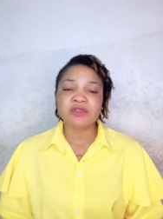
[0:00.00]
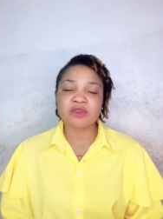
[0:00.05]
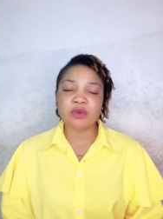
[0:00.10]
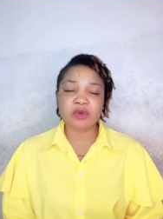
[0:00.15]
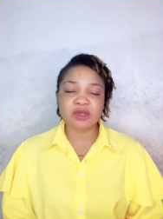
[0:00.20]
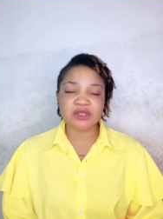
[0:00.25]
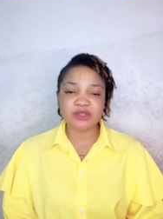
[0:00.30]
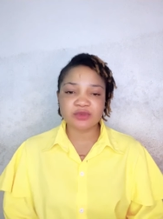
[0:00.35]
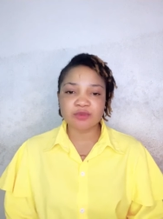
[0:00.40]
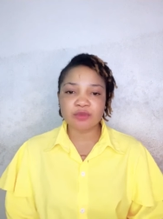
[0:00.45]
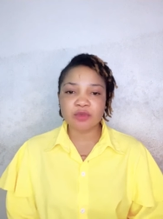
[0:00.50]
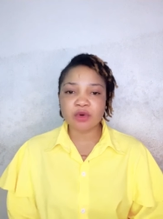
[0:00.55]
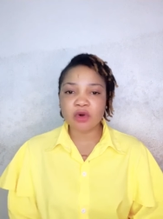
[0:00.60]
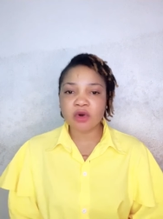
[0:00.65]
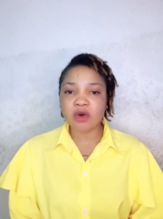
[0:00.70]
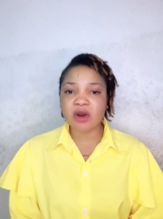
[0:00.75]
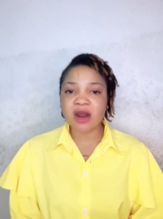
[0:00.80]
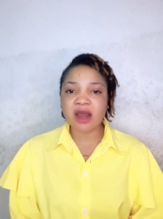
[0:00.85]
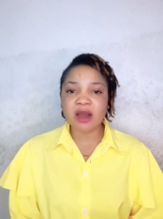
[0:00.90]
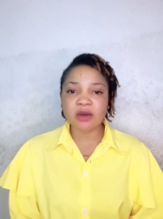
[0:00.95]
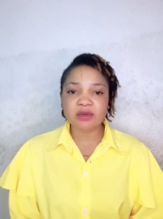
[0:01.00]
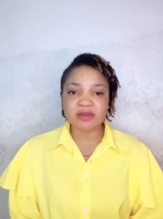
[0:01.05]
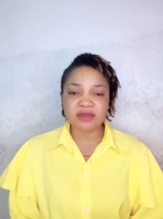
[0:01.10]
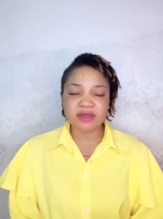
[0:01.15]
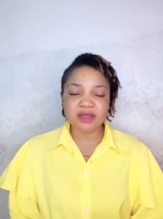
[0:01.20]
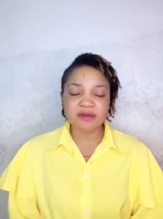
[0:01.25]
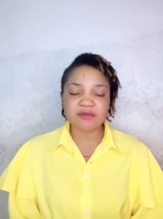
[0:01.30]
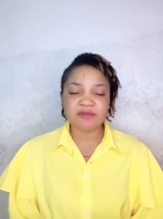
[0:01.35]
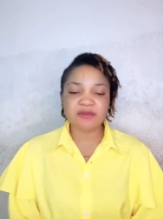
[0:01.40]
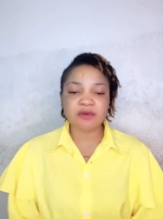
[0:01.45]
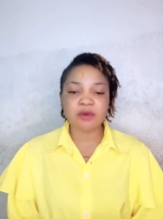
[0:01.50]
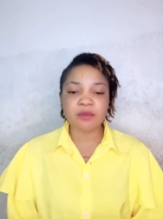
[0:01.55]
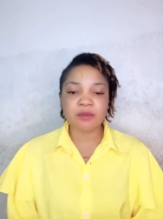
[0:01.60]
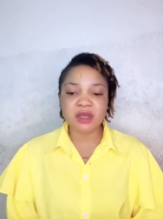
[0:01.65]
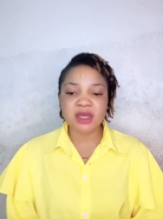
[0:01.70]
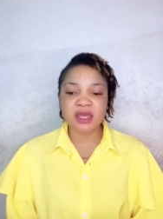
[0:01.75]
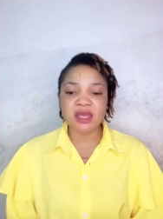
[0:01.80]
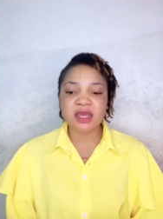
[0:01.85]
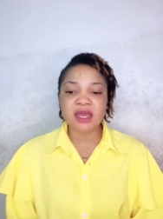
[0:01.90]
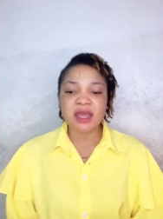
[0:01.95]
There is more out there for
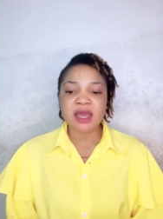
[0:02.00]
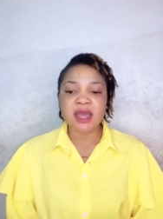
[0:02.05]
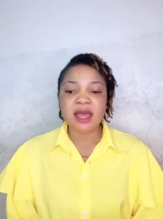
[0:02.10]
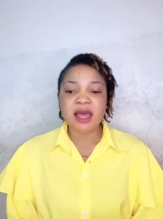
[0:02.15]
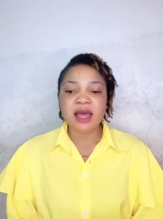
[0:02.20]
me.